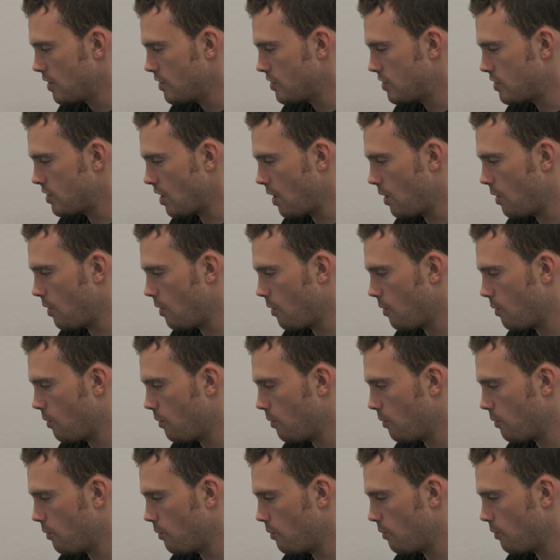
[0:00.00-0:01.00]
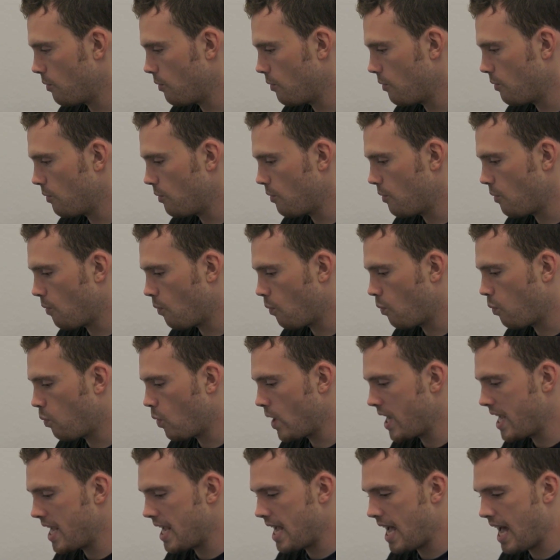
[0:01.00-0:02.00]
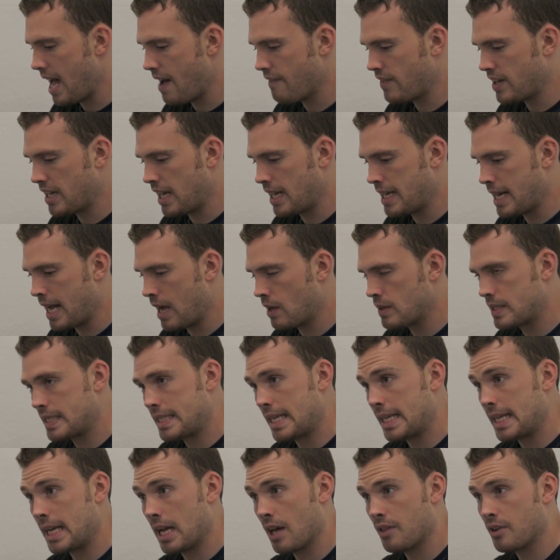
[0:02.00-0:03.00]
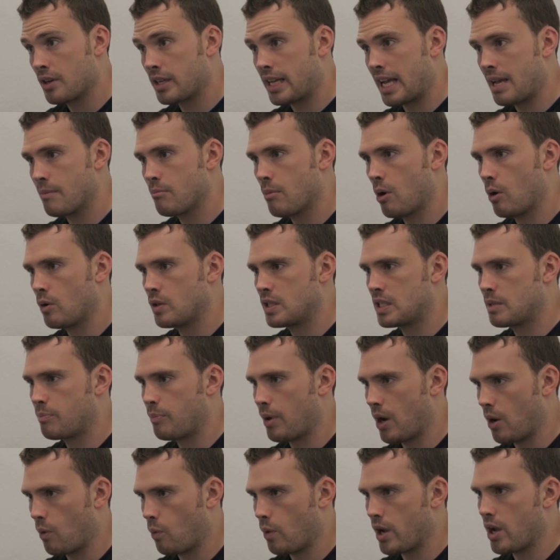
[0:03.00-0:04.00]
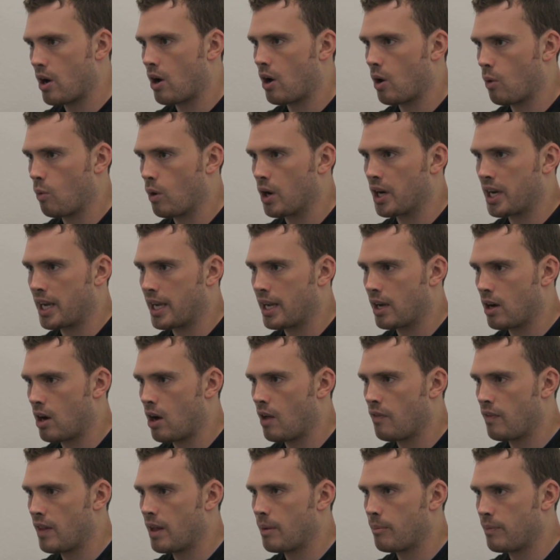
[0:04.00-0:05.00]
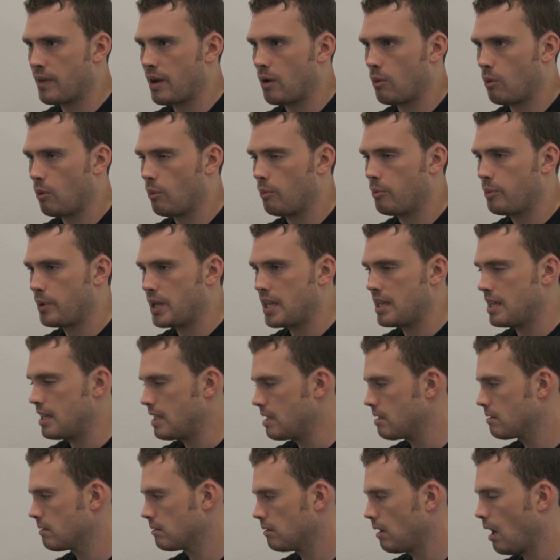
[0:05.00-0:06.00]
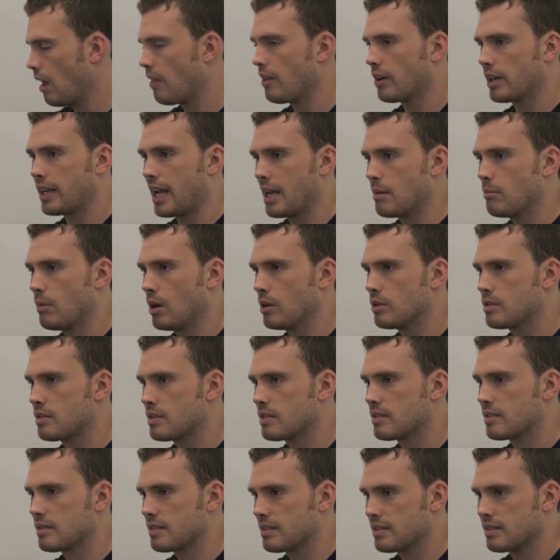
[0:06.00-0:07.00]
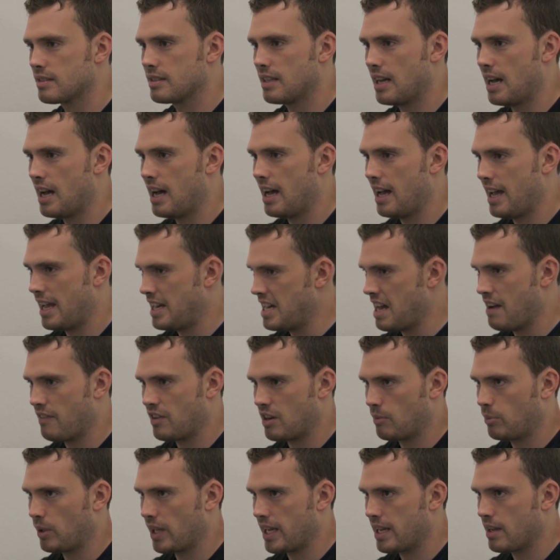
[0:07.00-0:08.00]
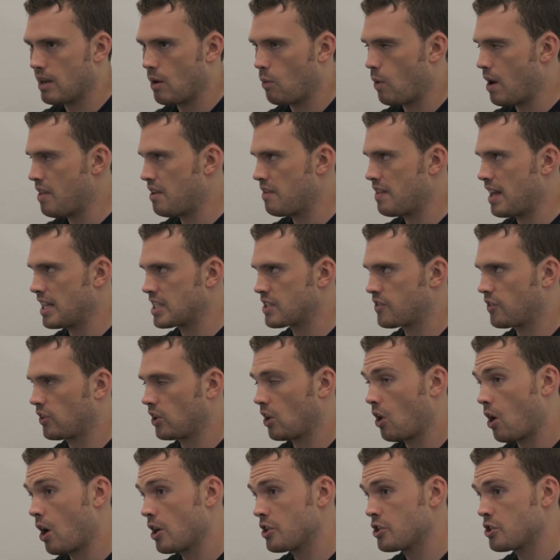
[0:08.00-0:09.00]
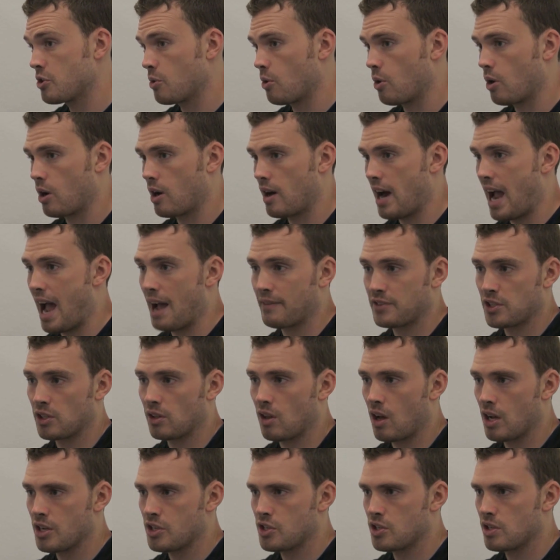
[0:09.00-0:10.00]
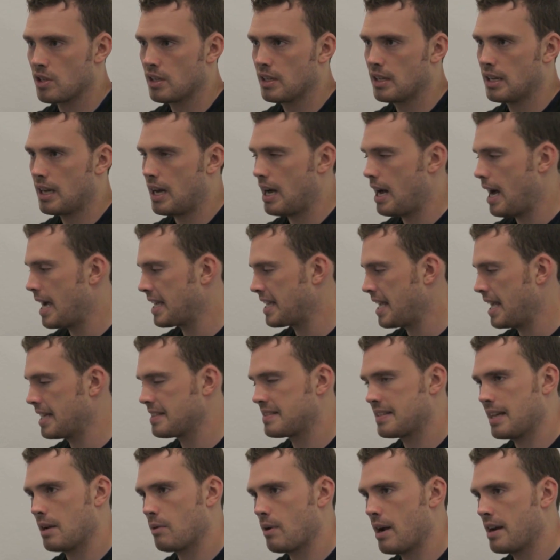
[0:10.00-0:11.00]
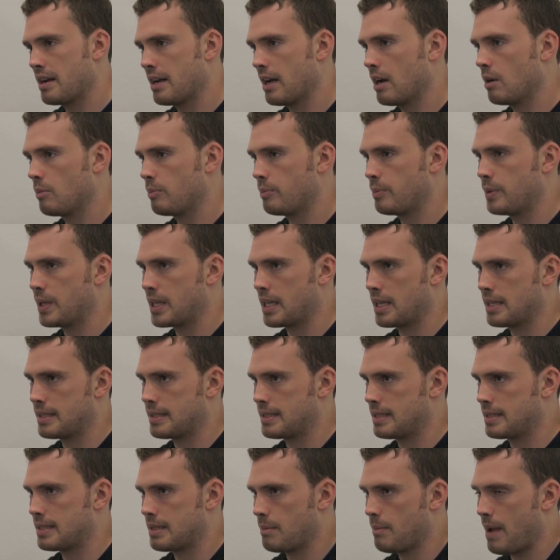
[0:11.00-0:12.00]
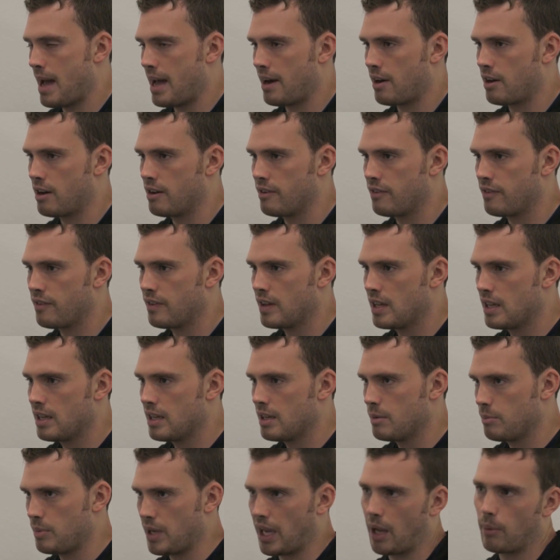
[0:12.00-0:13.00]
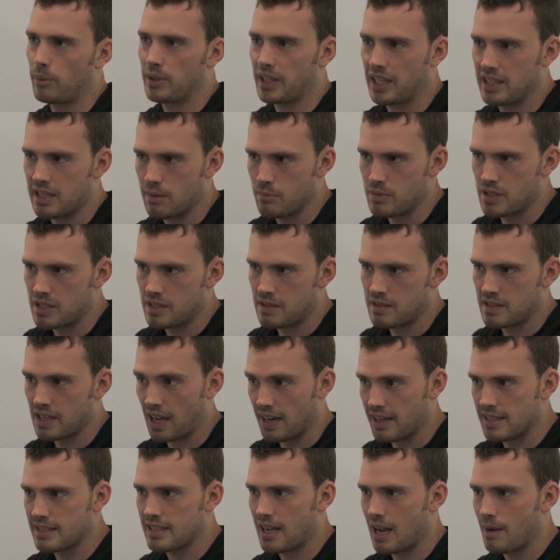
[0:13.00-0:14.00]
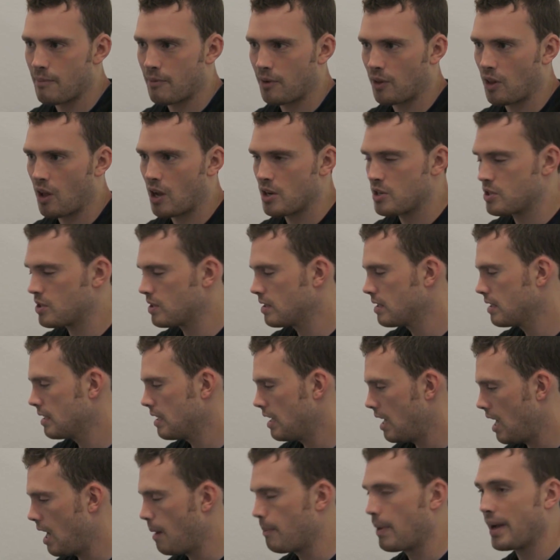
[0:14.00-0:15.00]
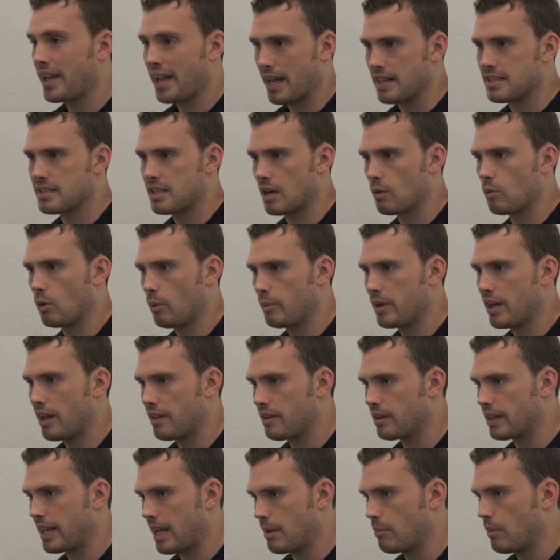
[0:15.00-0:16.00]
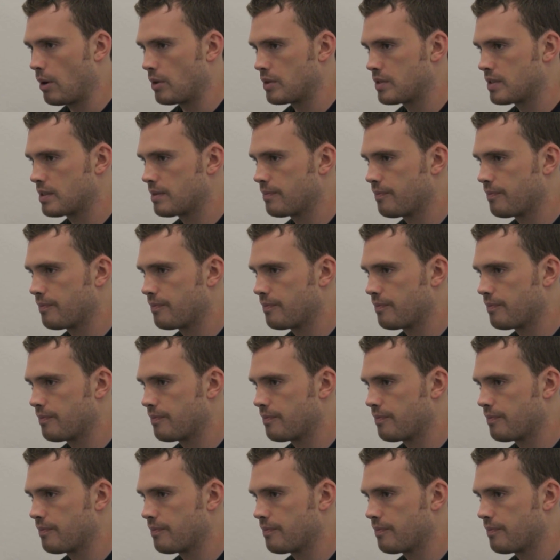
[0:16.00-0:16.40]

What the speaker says: So we haven't announced any other game modes, but we are working on them. There will be other game modes inevitably, whether that's for launch or after launch. I can't say right now because it's a matter of being able to get them done in time for launch. But yes, there will be other game modes.